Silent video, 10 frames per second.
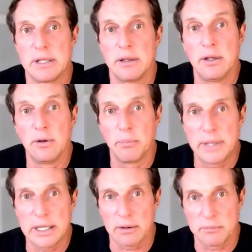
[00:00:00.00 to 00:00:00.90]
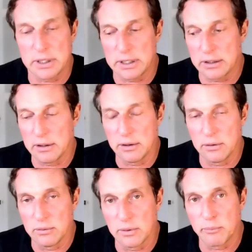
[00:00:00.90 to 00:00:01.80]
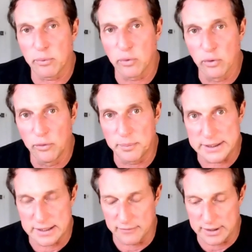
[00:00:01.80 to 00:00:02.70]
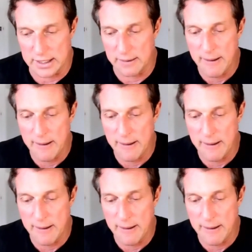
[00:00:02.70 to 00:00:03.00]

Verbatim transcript: a little better. I'm going to get a little improvement every day.